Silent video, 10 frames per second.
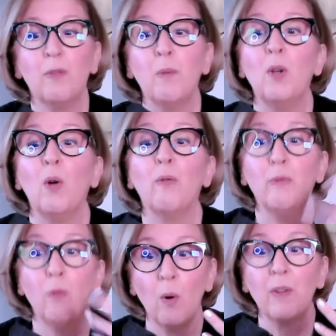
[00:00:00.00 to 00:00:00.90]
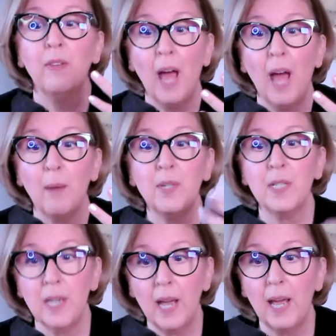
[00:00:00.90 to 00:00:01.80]
from your fourth nap
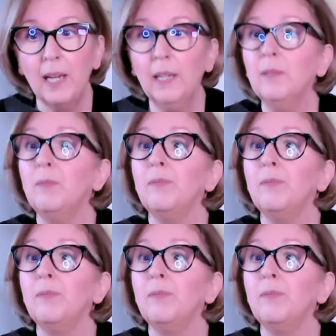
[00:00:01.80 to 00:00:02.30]
today?